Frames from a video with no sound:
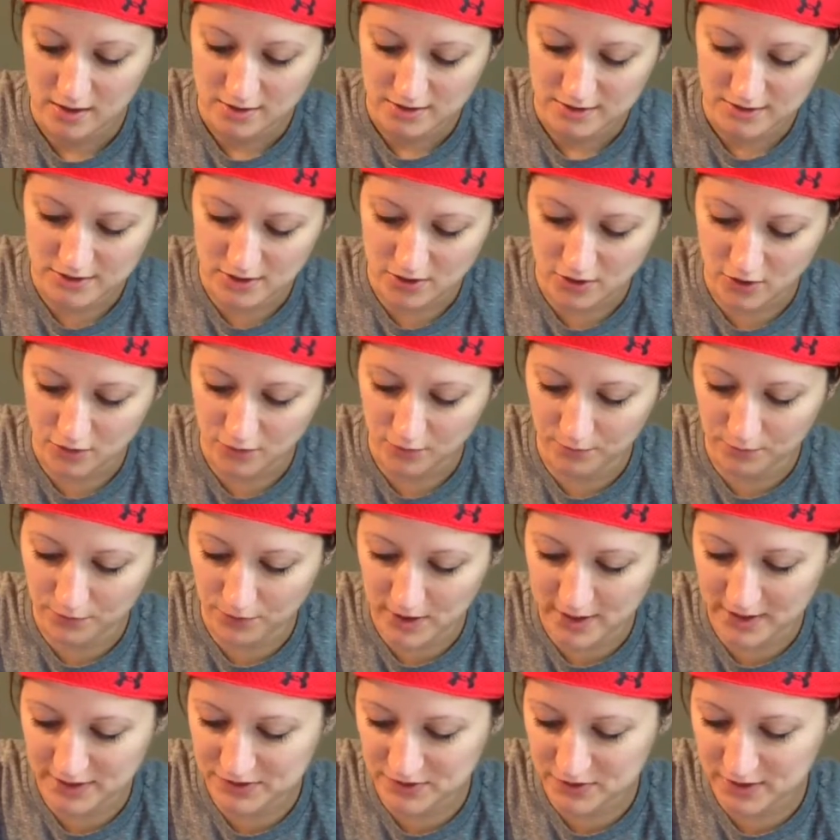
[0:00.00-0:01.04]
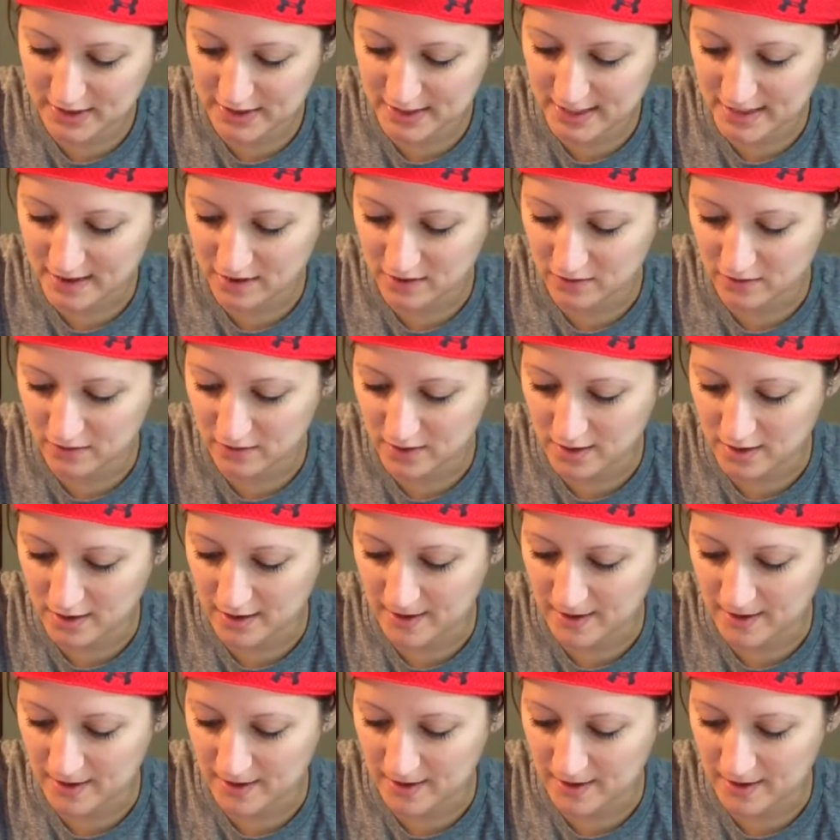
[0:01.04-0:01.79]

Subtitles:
So Bryce right now